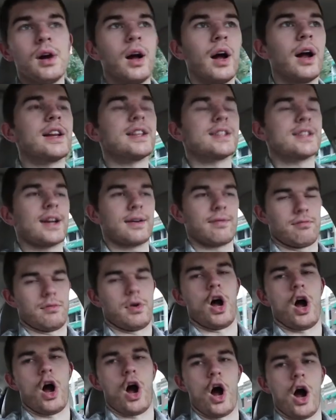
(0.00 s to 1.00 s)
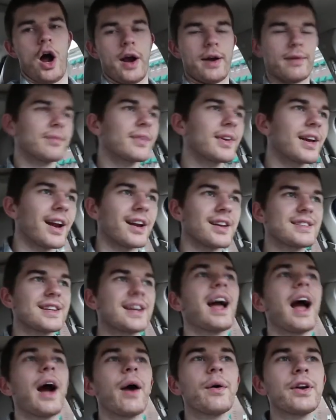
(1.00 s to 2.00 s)
And he's like, hi. And I was
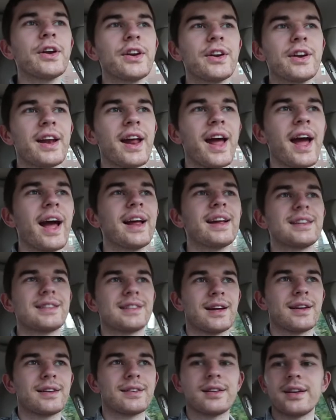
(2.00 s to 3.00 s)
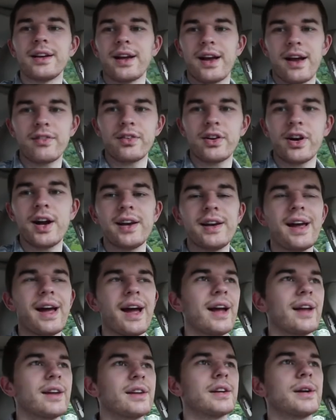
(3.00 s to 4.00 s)
like, how are you today? He's like, have a great
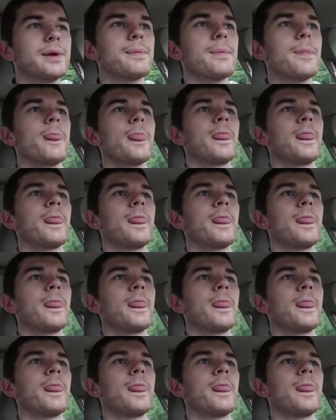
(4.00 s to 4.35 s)
day, you know.